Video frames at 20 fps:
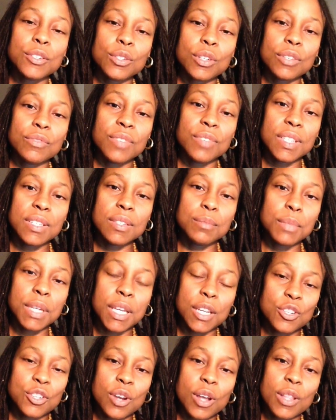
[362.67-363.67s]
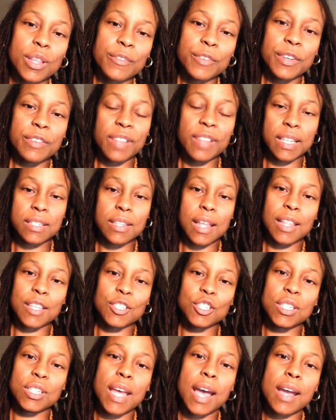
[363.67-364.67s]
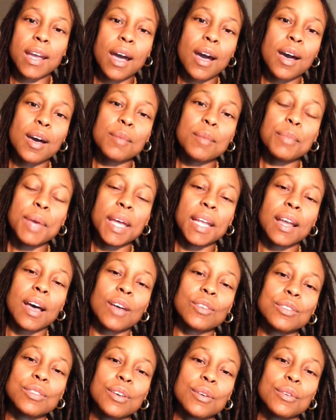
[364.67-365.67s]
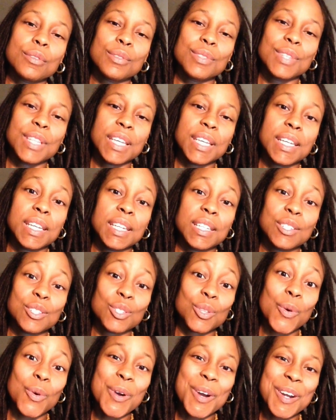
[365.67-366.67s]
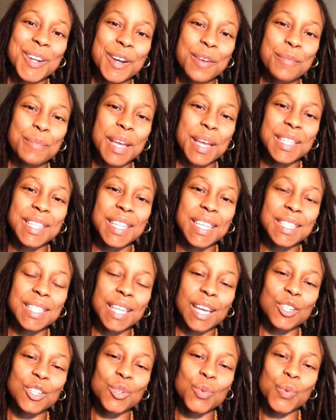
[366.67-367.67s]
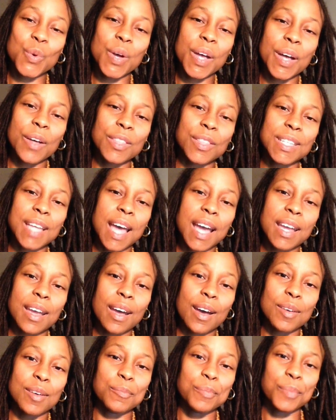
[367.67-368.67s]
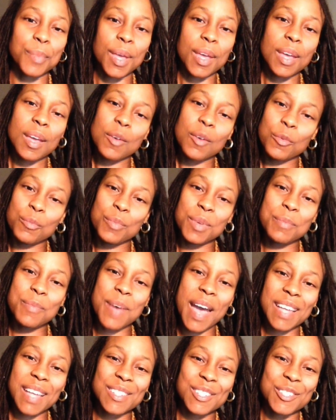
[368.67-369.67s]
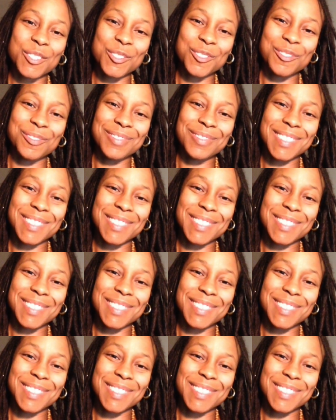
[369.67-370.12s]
you can visit me at charlottereflexology.com and also the store, AmazingSexualHealth.com. We'll be back soon.